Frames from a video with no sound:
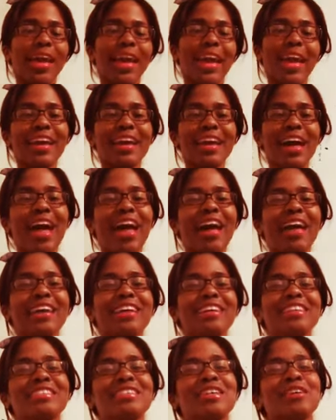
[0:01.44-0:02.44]
Hey
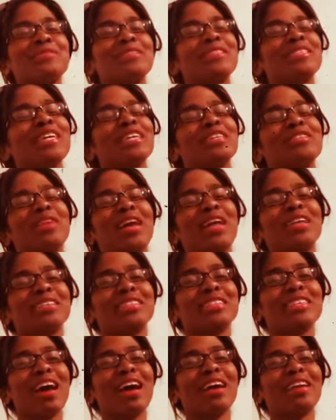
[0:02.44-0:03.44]
guys, I'm Sage
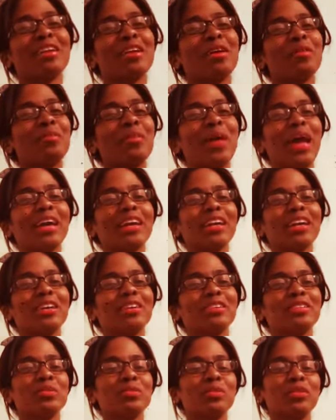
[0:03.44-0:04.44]
Valentine and I'm back
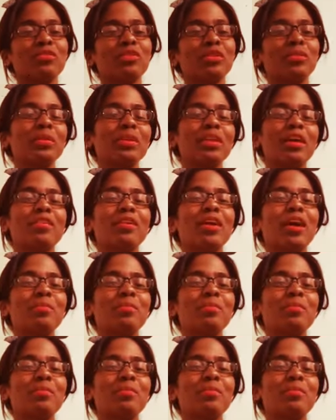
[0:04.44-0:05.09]
here to review another